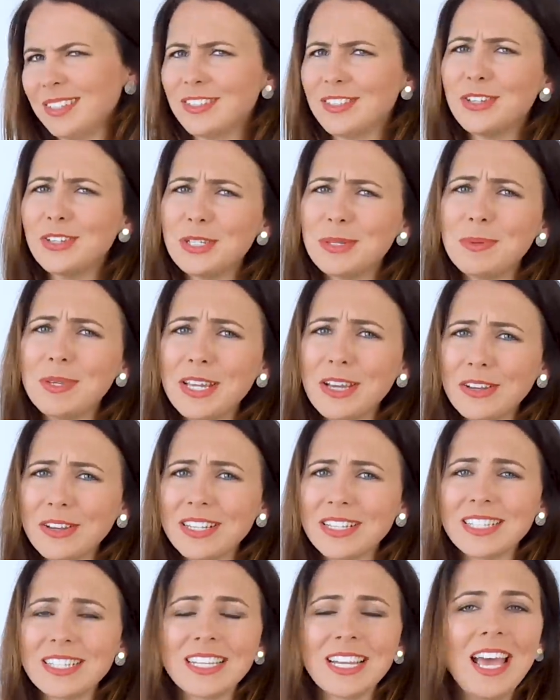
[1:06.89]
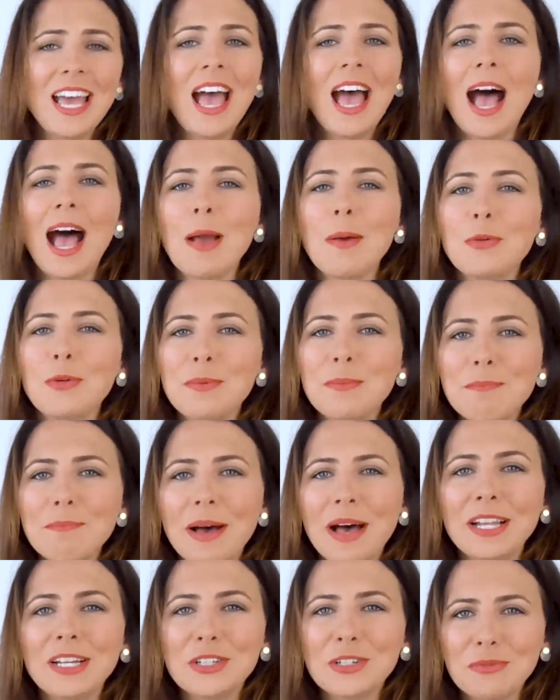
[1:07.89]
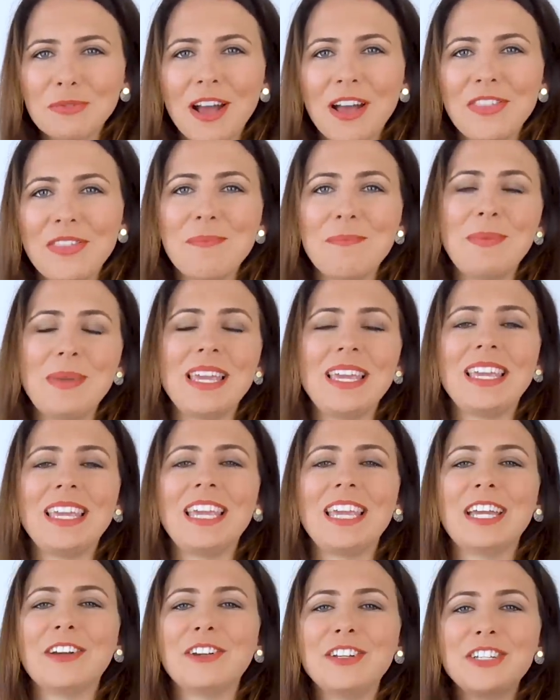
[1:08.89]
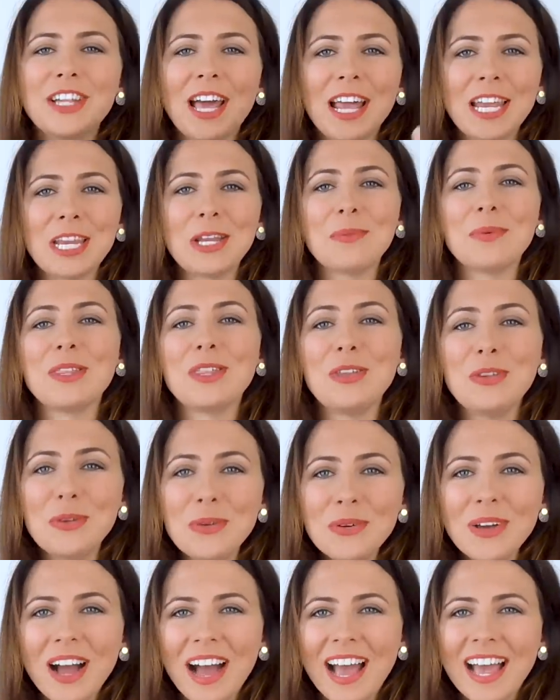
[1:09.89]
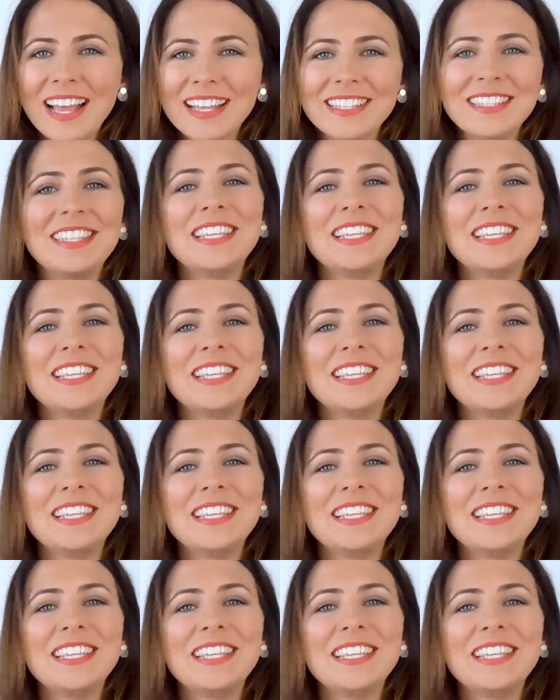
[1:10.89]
So to be honest, I would much rather be here chatting with you guys.